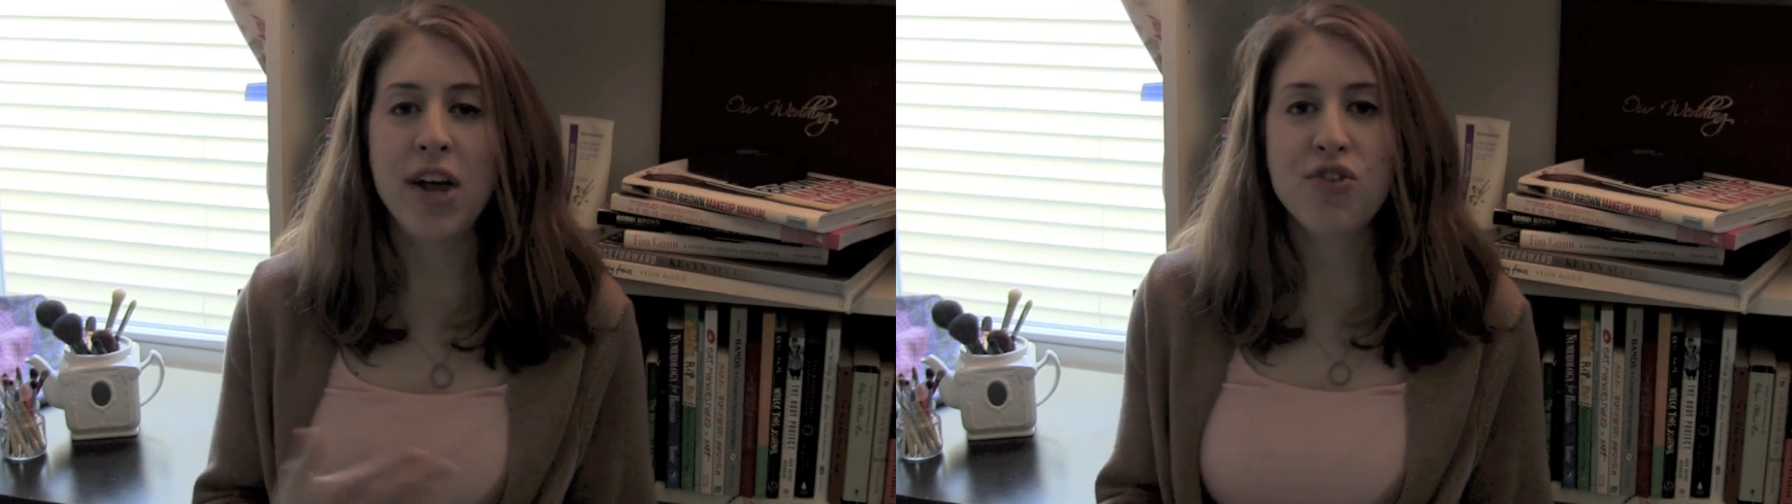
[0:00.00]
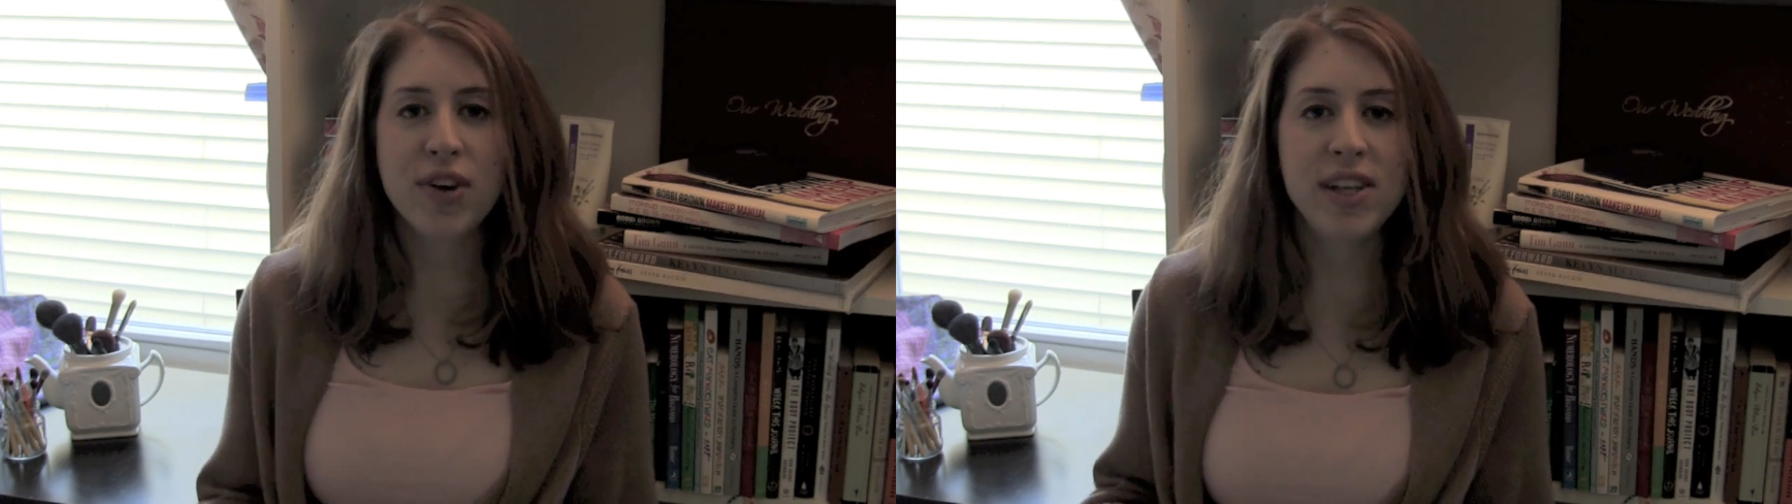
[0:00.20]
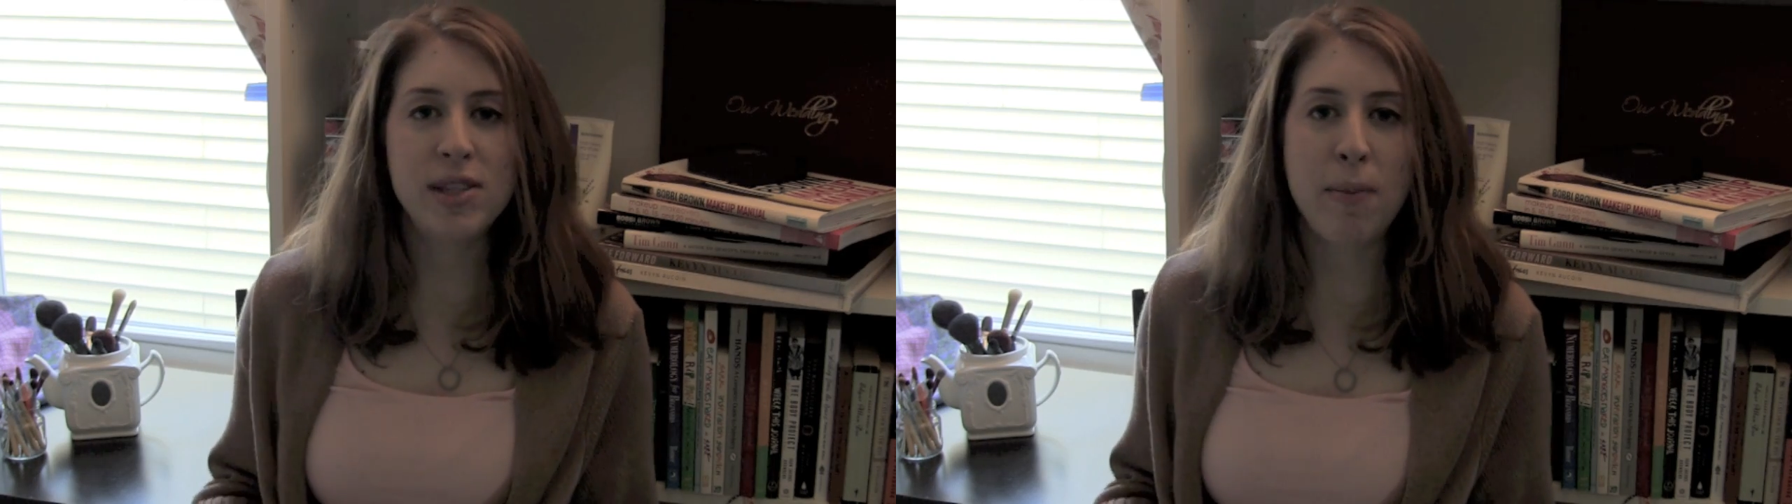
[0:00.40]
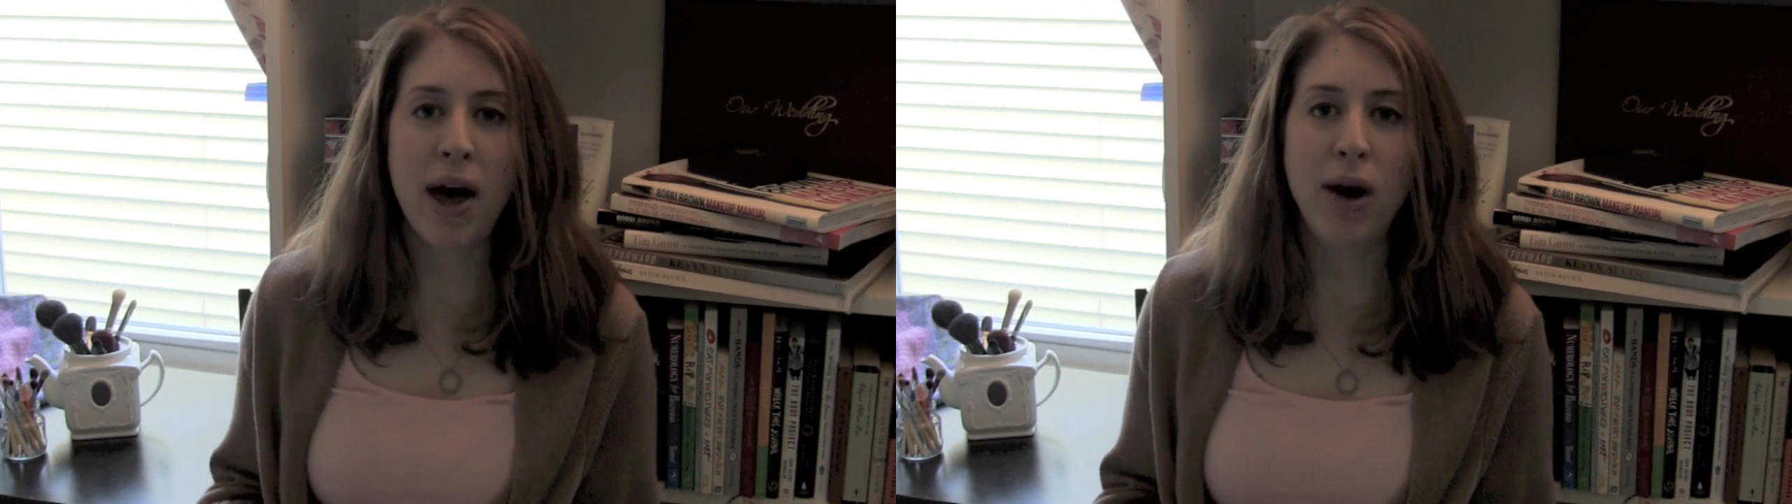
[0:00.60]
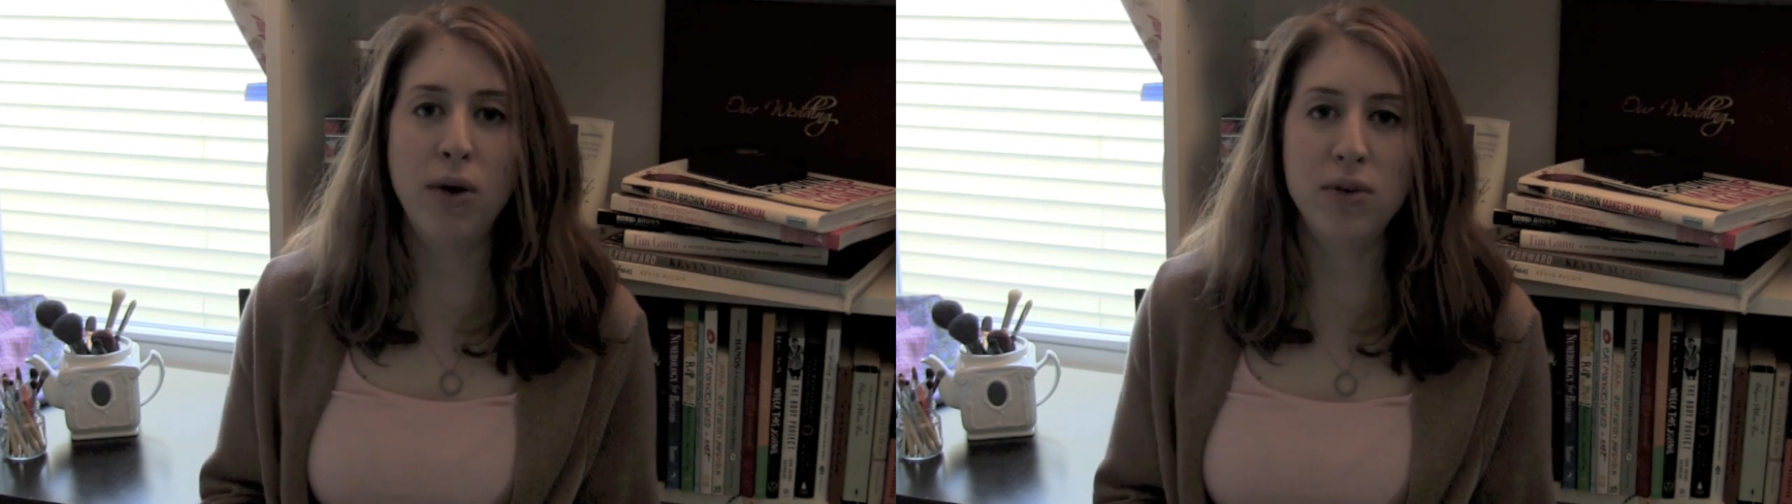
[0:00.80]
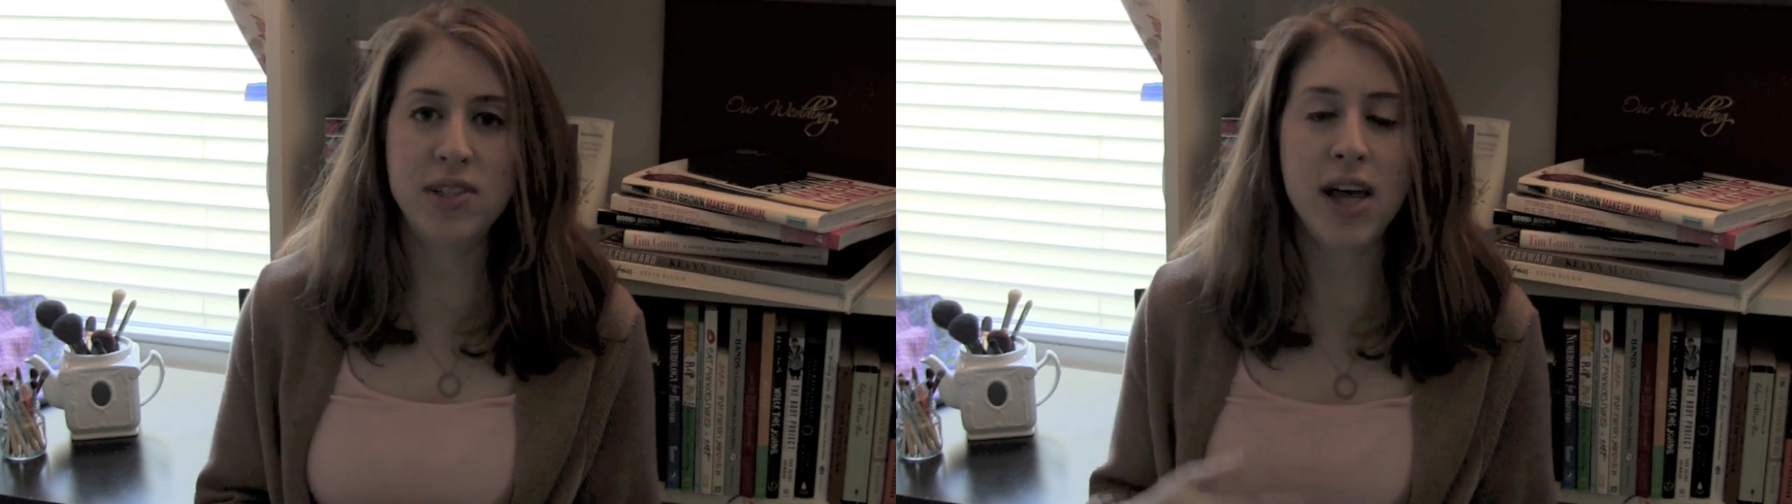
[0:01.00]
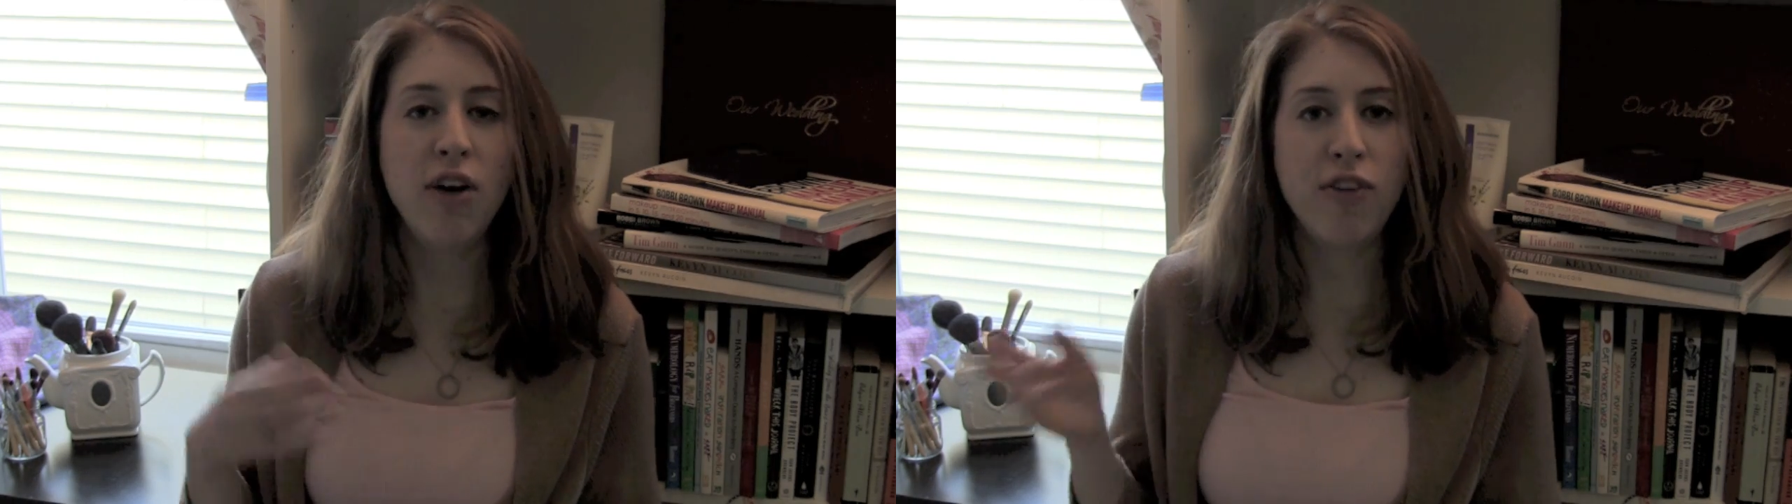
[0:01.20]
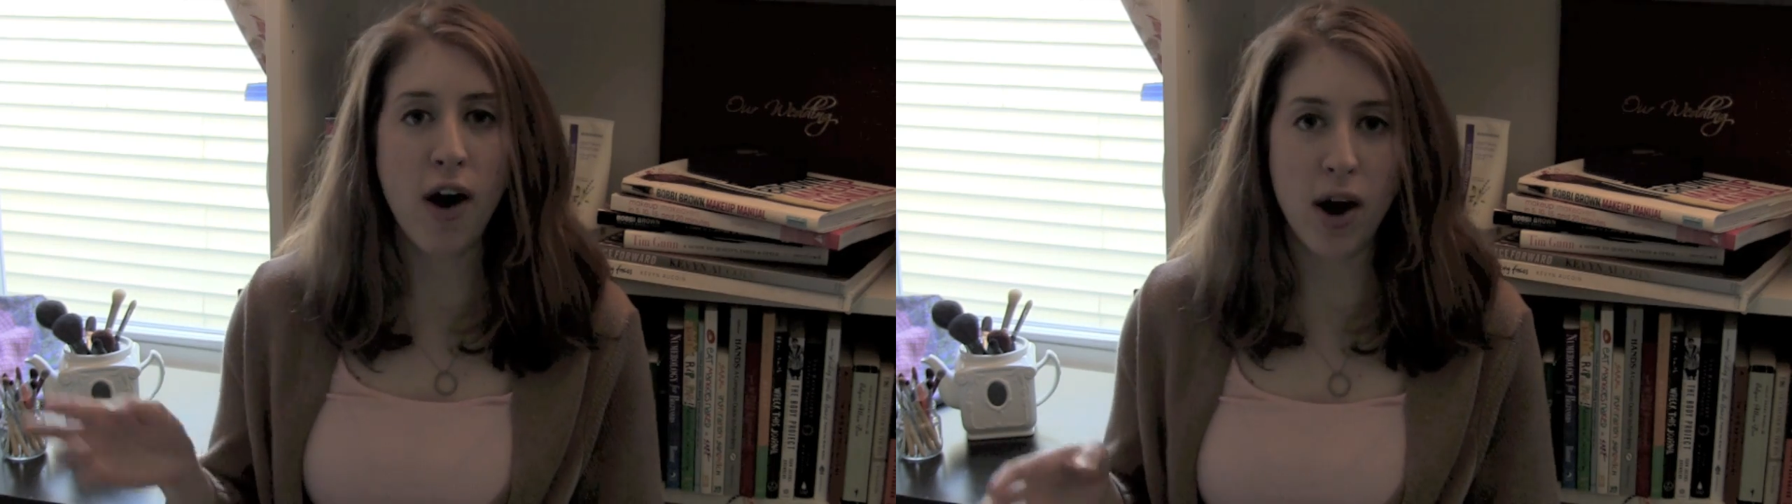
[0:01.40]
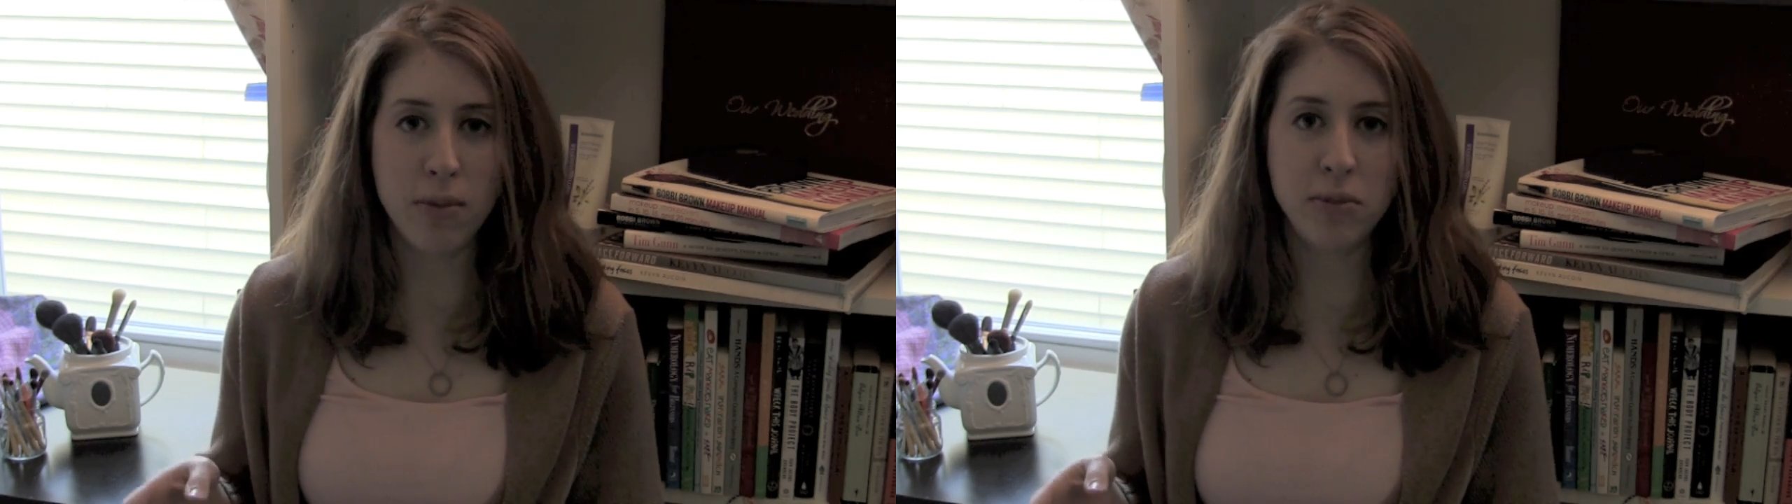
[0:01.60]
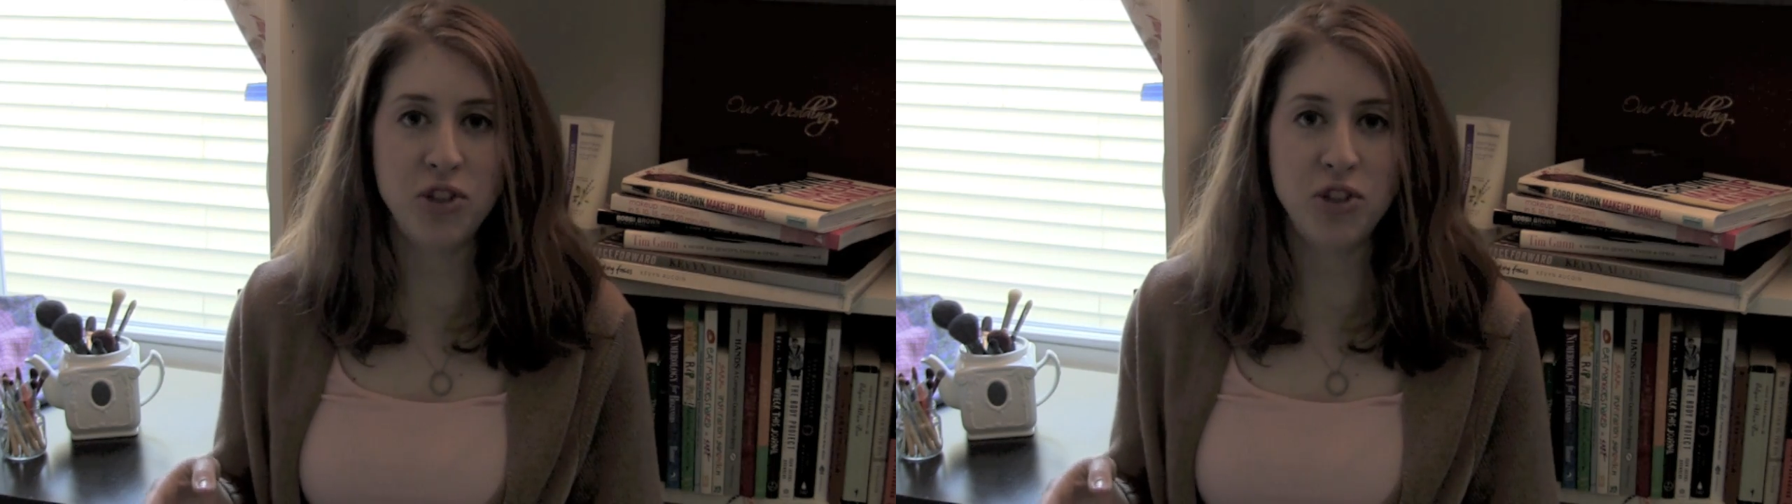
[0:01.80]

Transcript: entries about self-harm,